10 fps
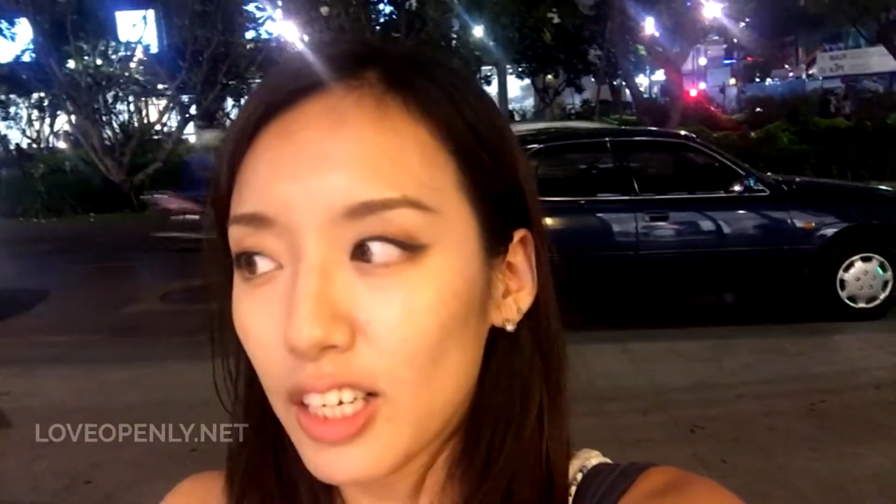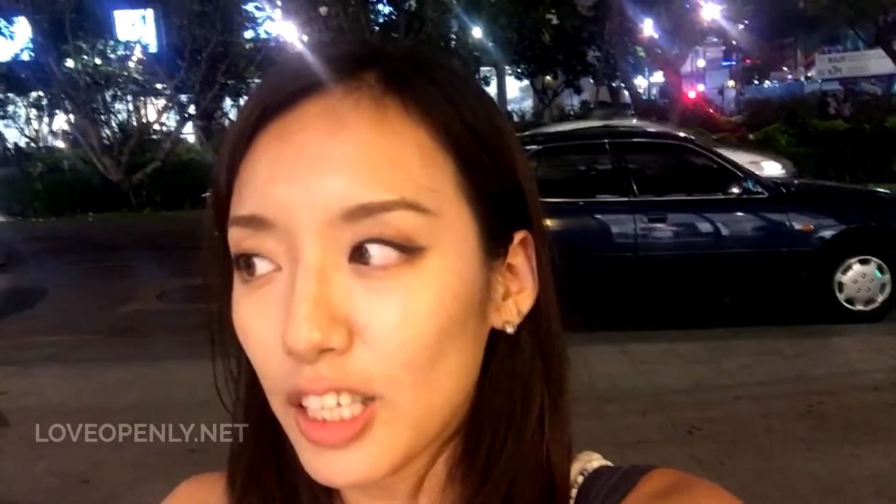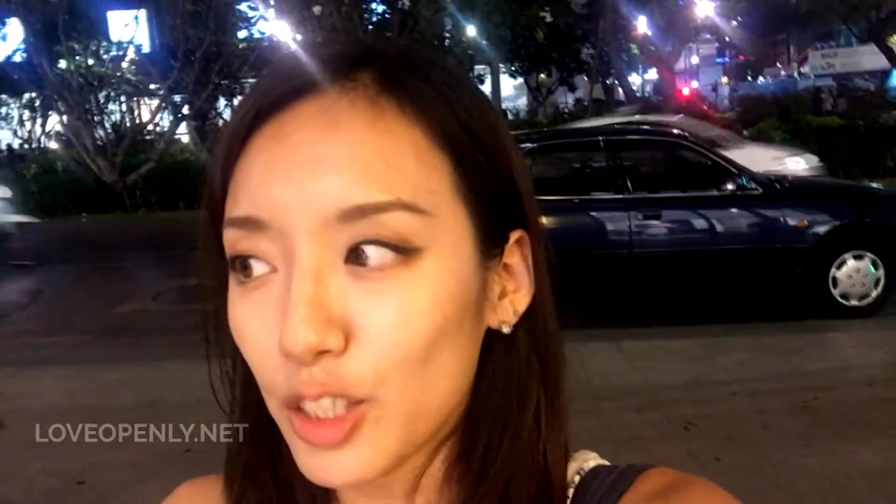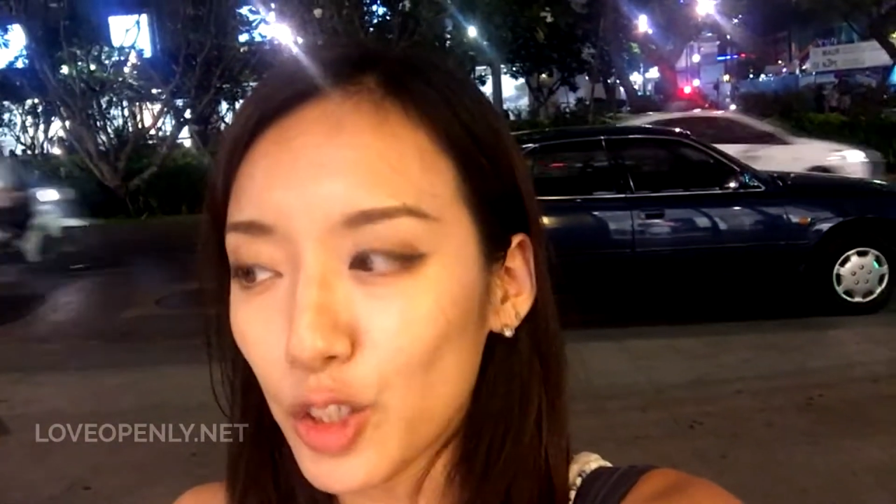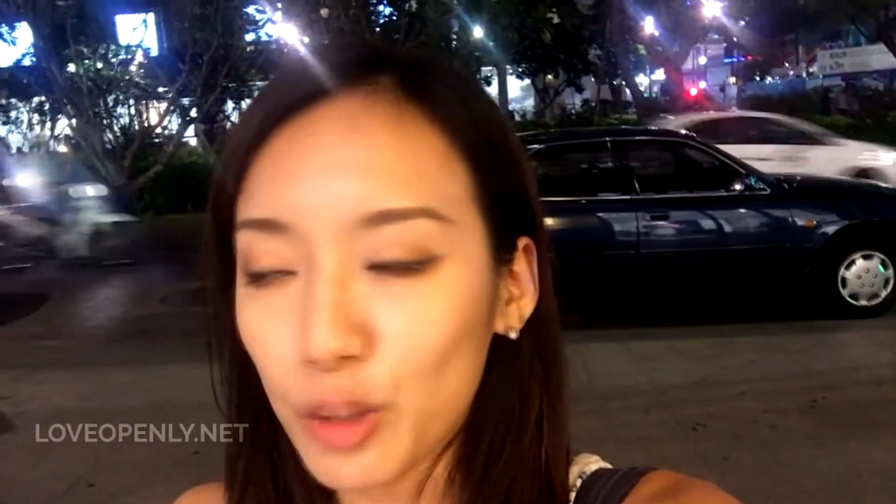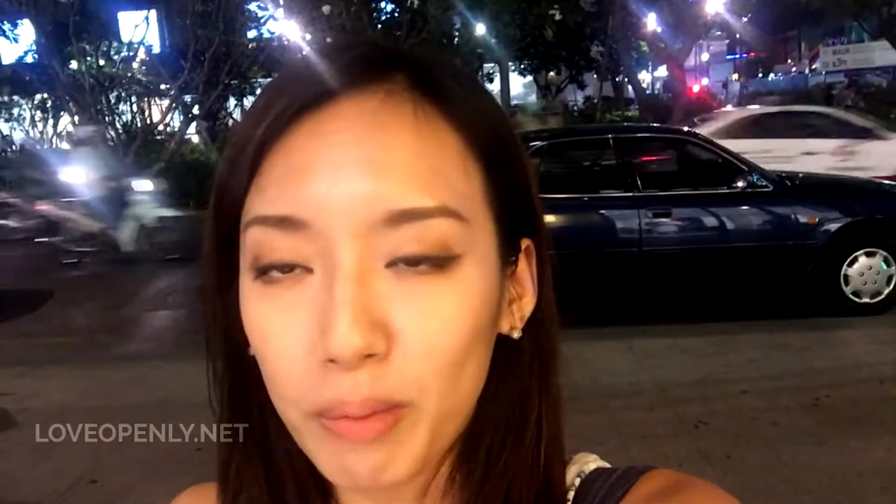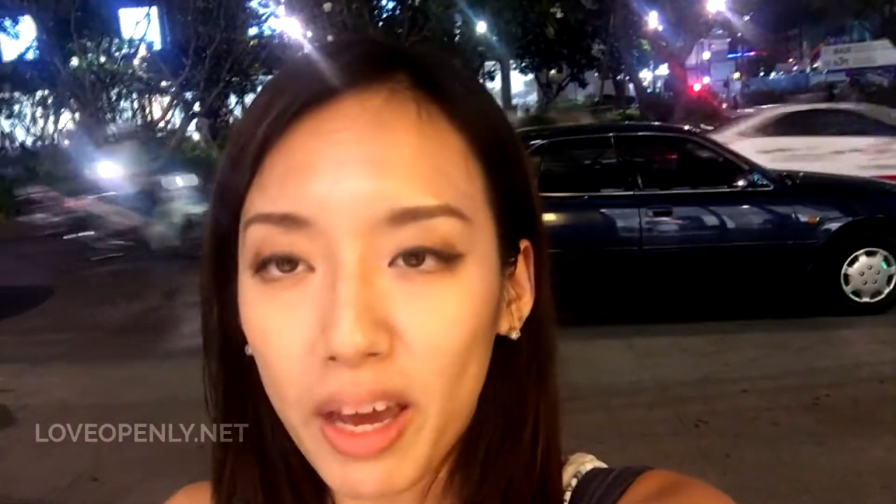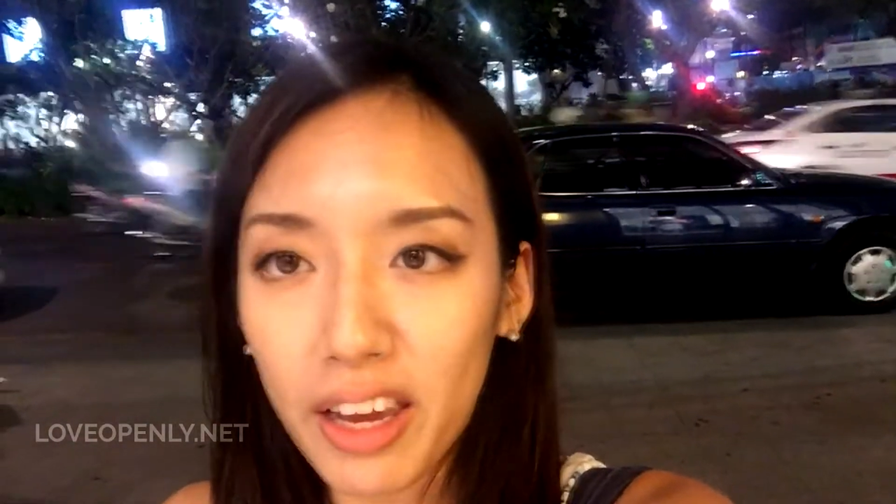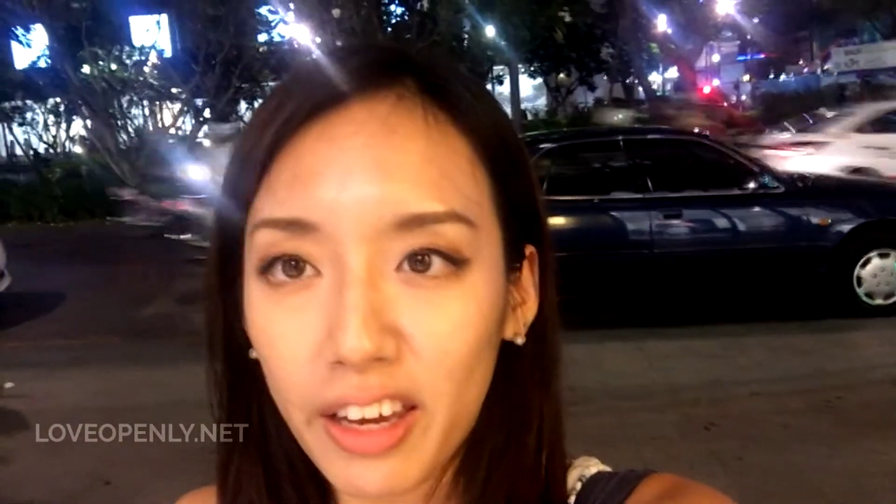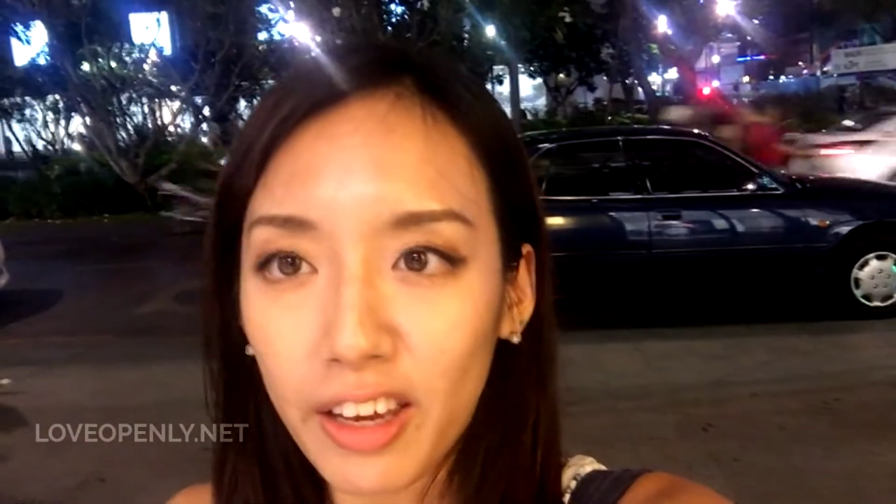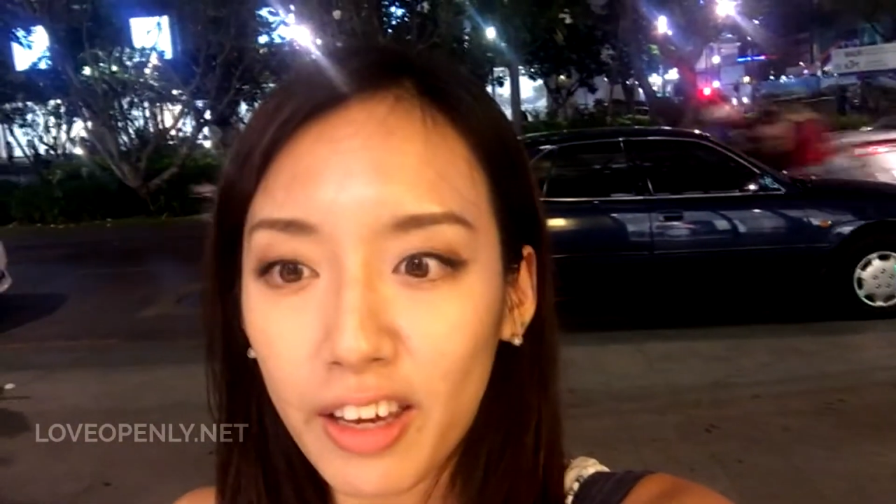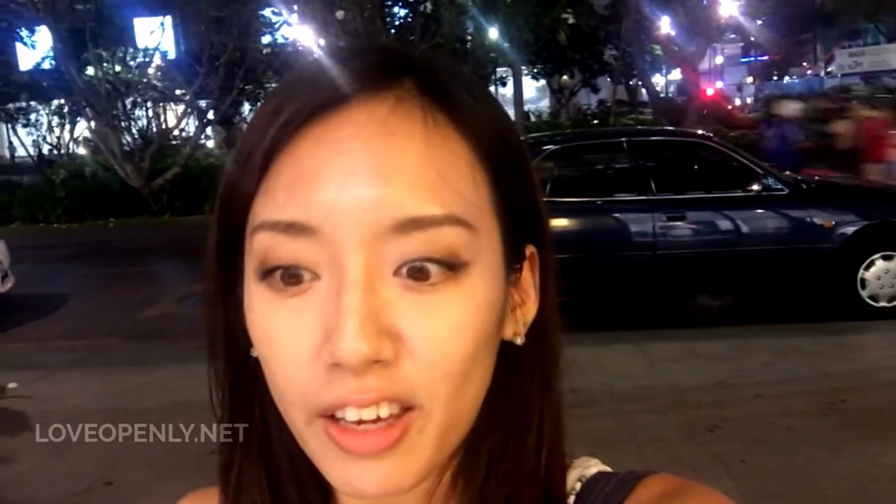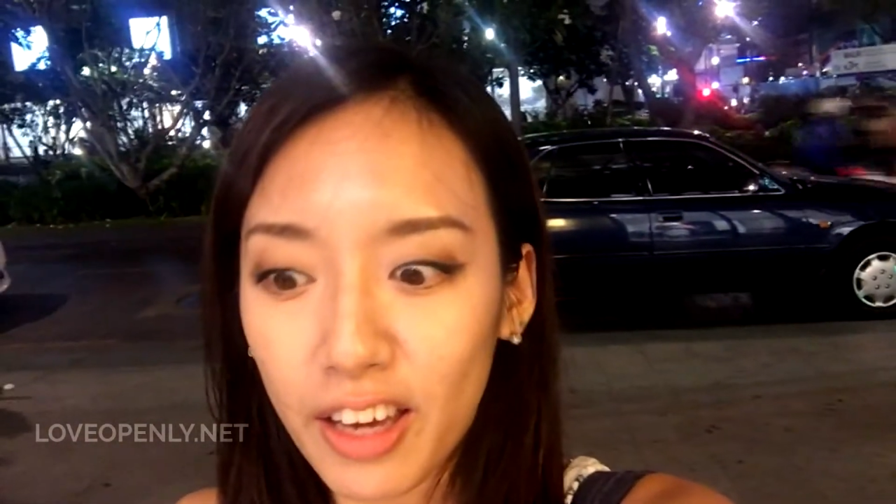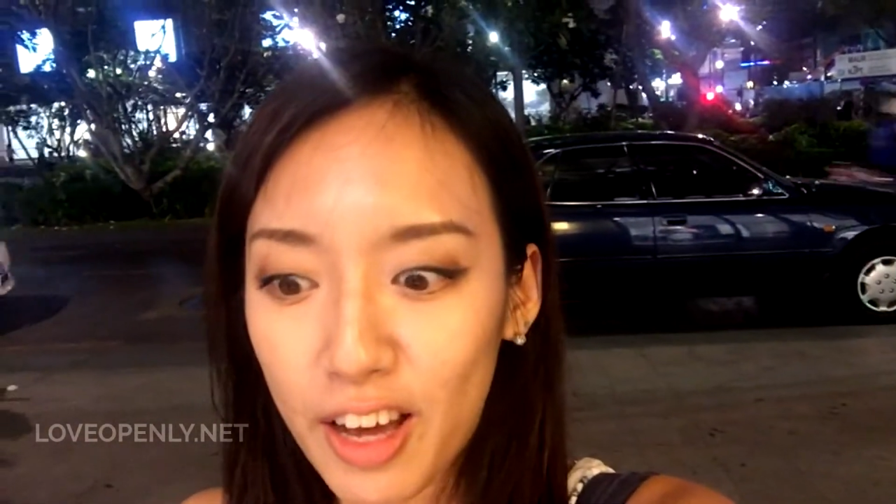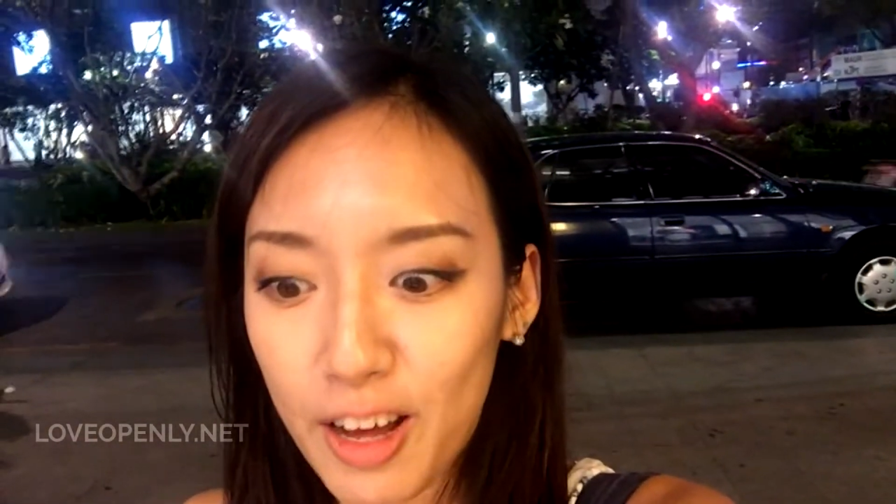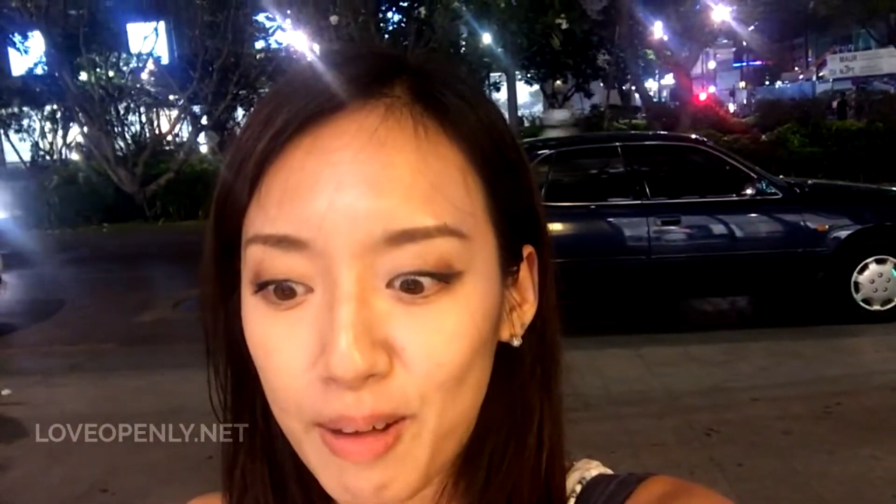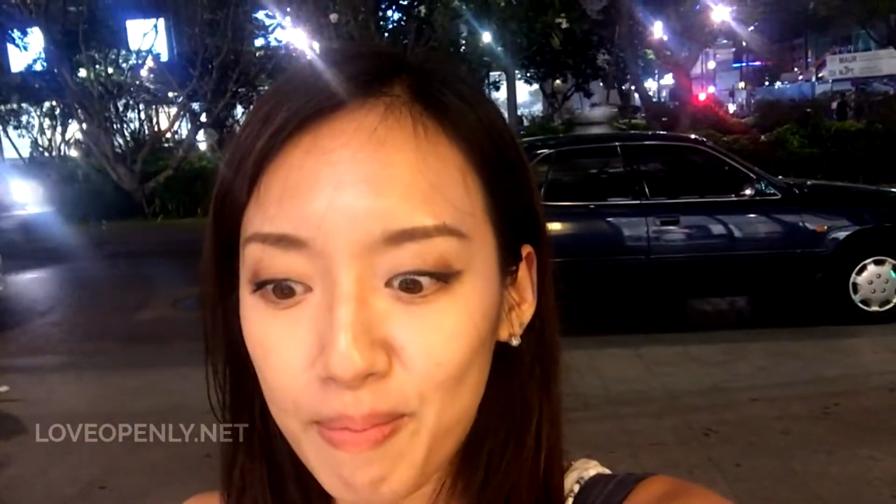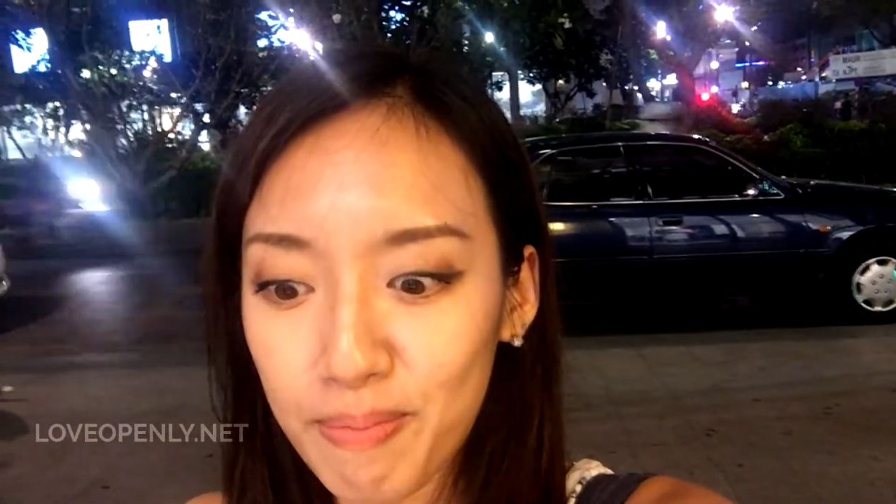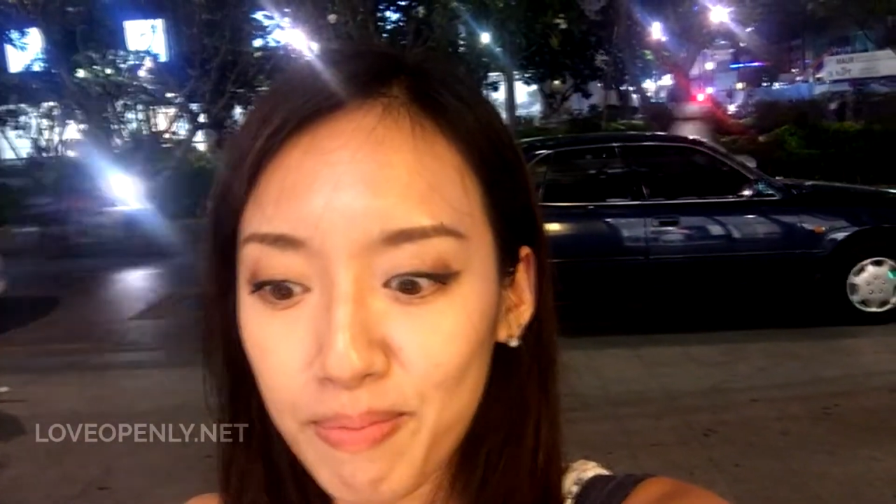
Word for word: It shouldn't make um,